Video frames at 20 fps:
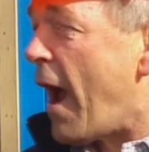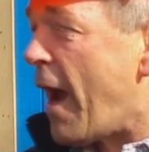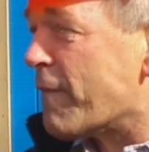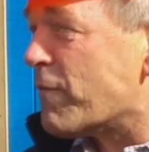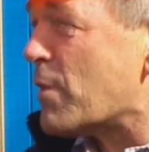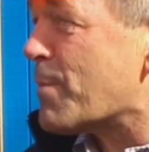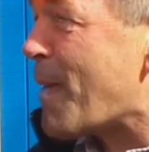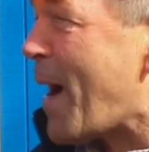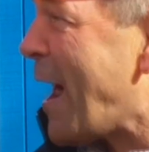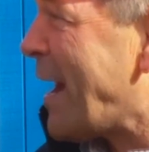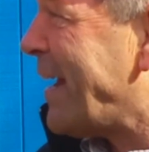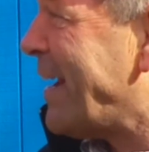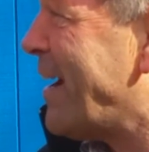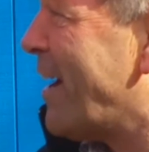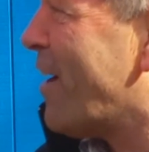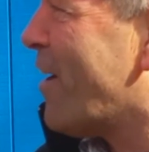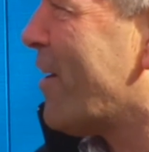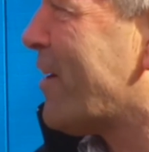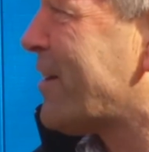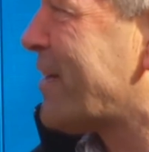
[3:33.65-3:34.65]
everybody
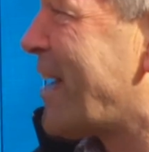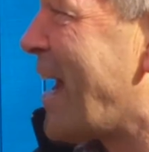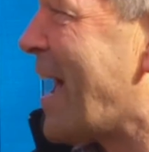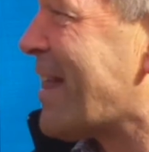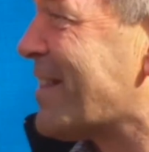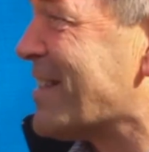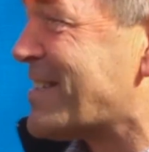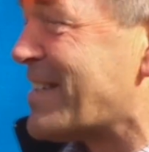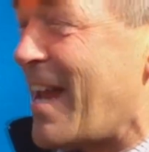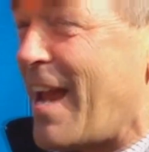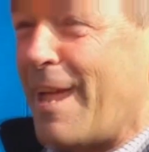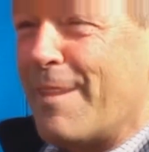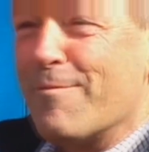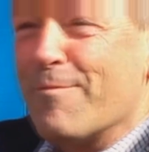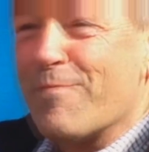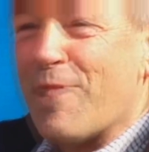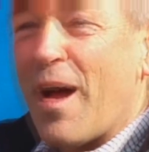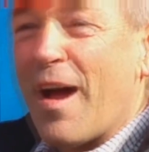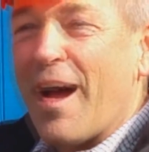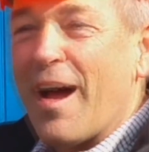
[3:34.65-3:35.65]
here got the same
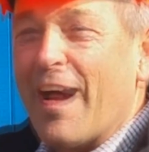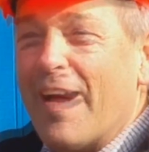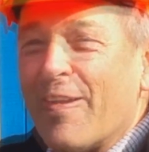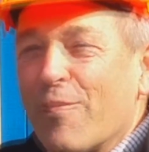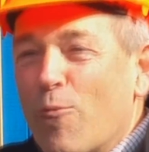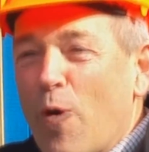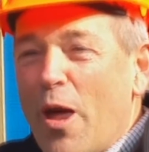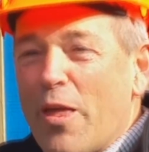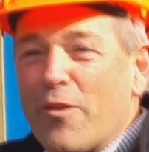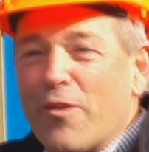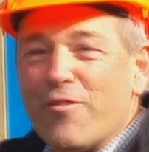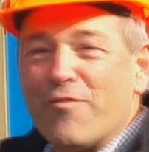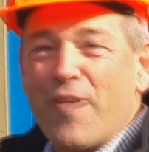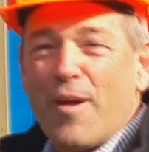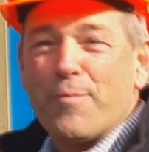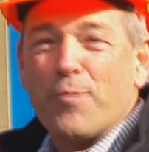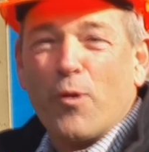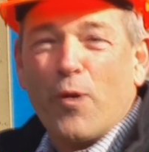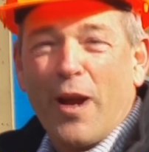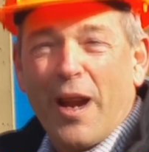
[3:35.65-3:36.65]
weather in
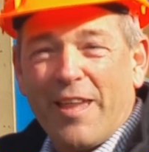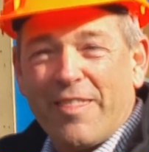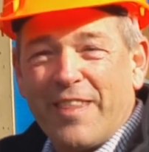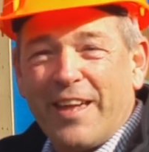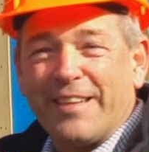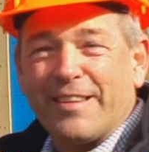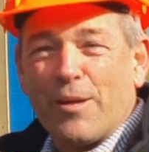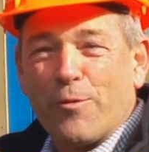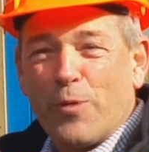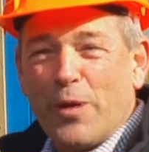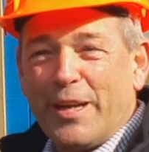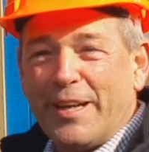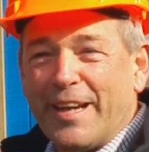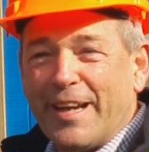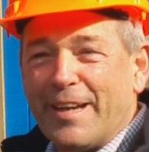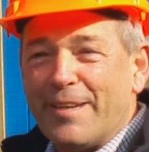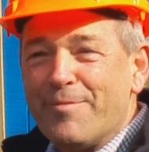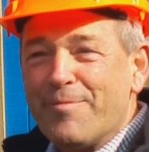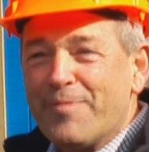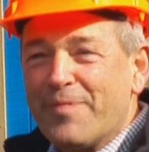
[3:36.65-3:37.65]
February, I think, that we
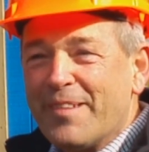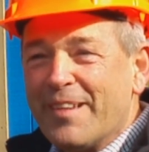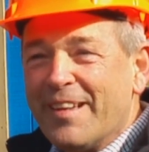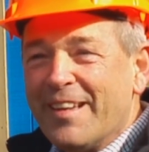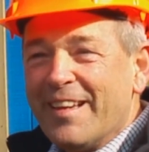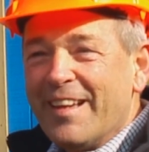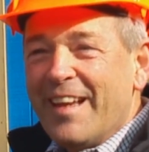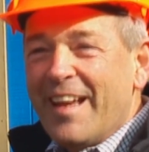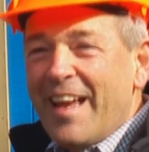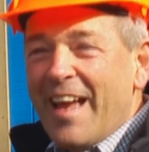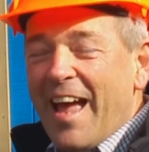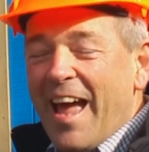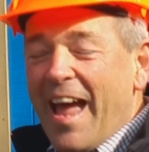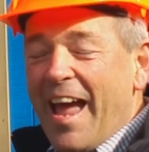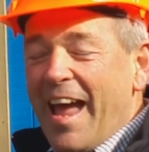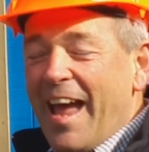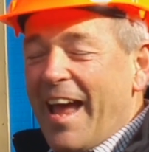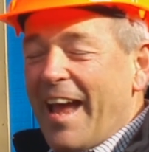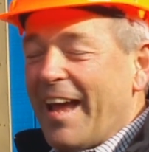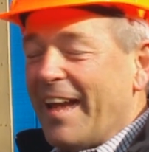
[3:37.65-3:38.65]
did.
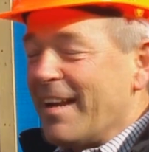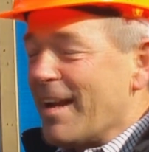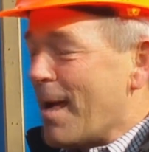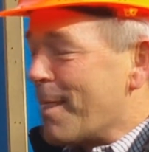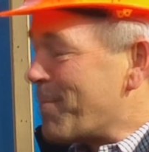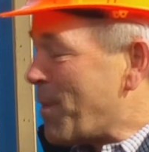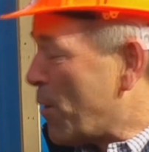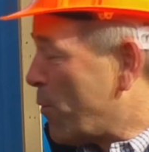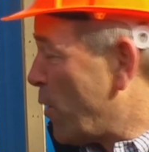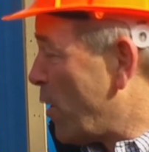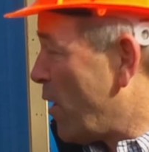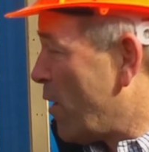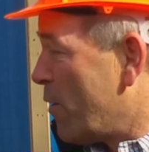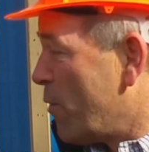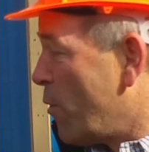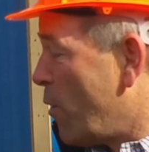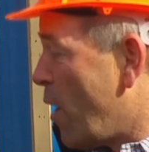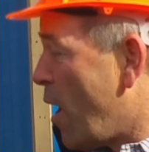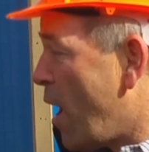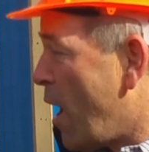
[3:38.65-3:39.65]
And but
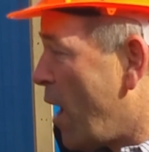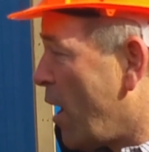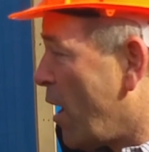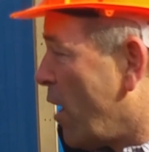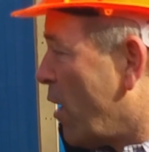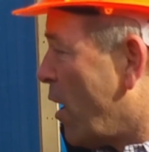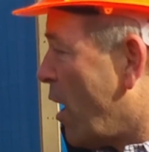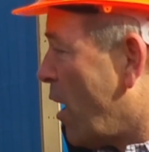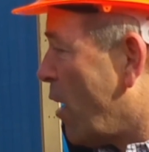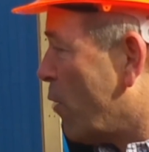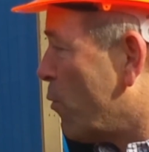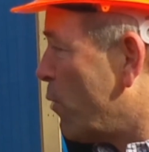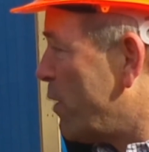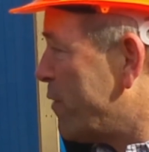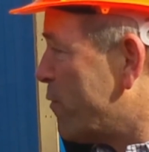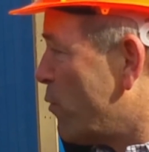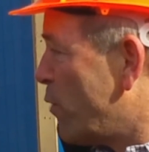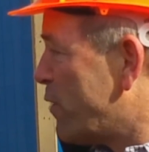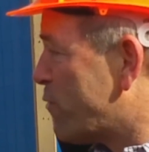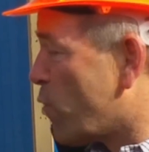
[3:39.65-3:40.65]

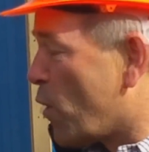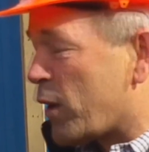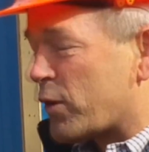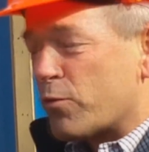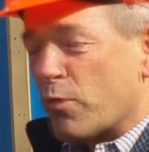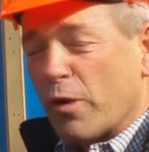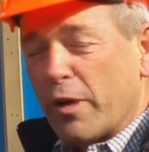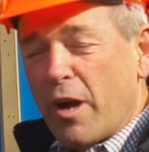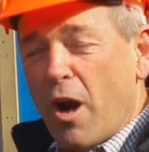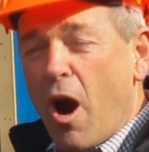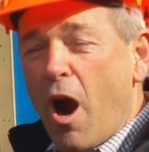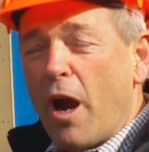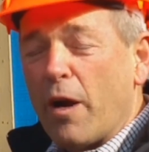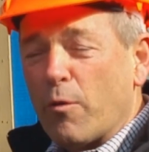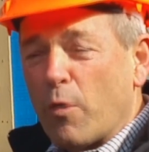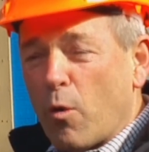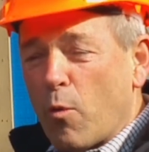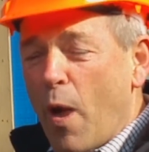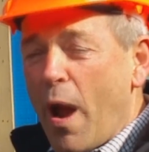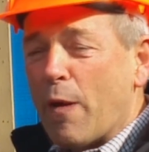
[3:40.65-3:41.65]
we've worked really hard,
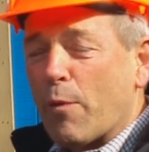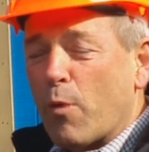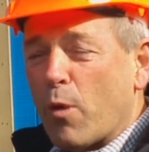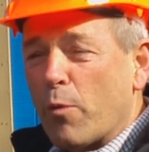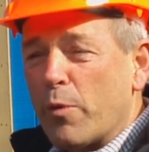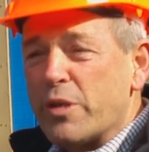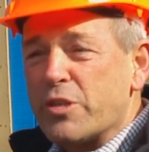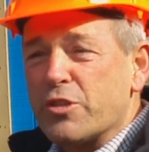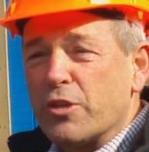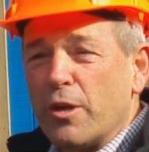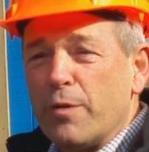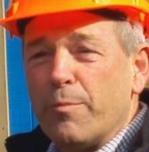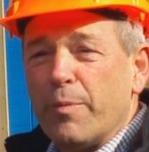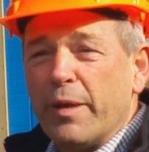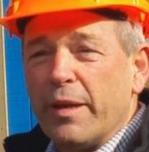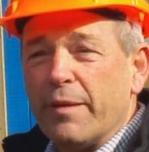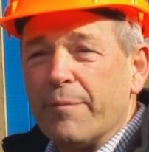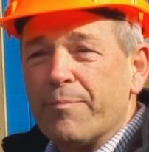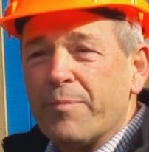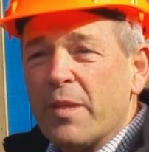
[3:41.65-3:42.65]
and we're right where we should
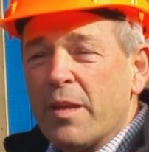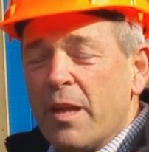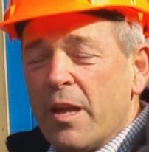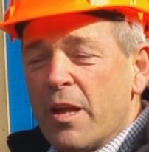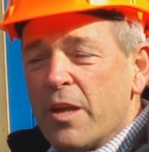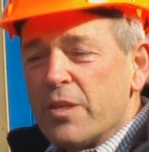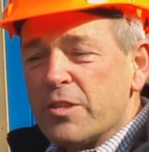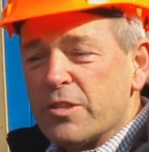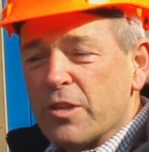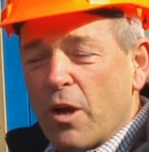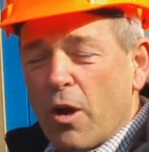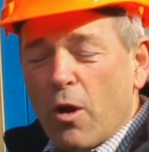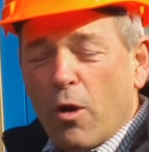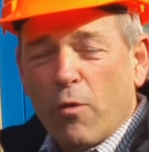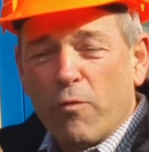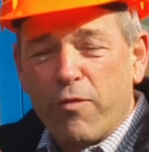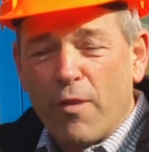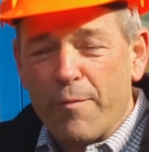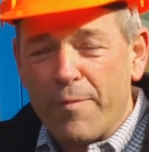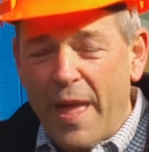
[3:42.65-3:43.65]
be.
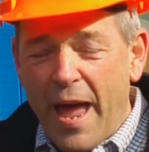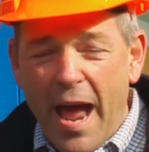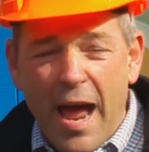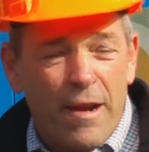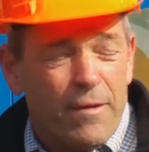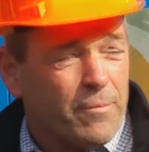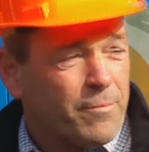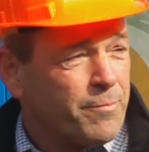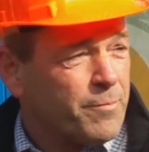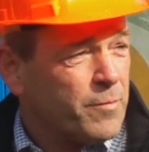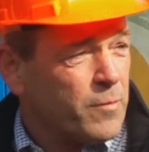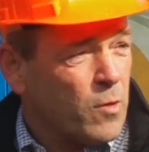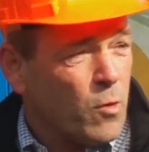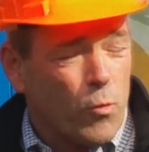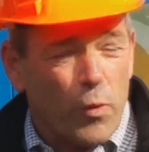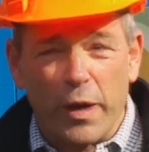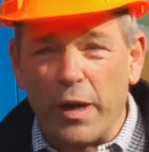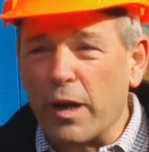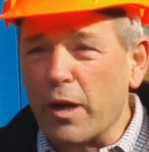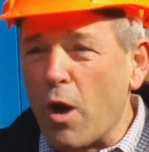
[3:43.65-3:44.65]
So from that,
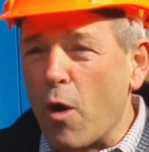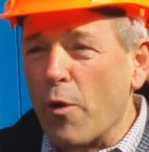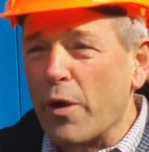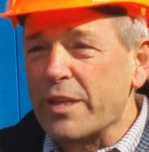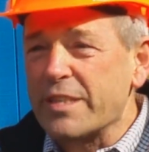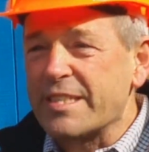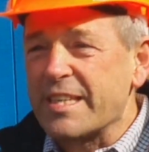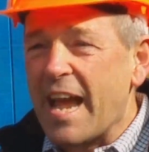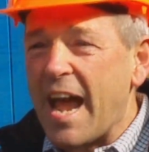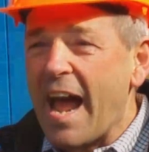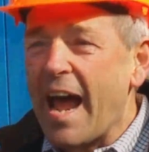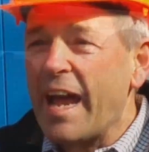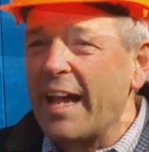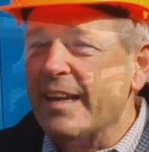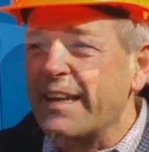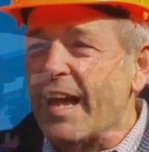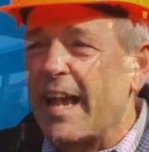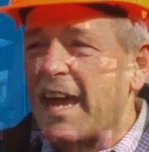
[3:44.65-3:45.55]
we're going to go inside